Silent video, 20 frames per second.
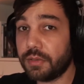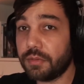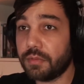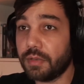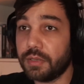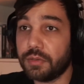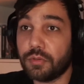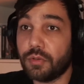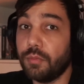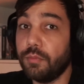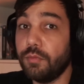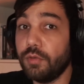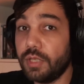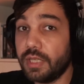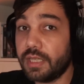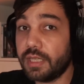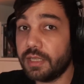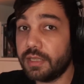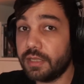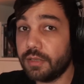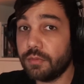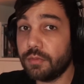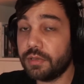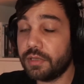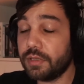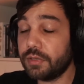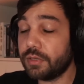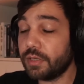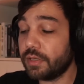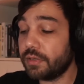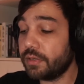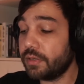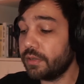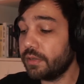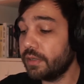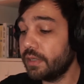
right? Communicating with each other.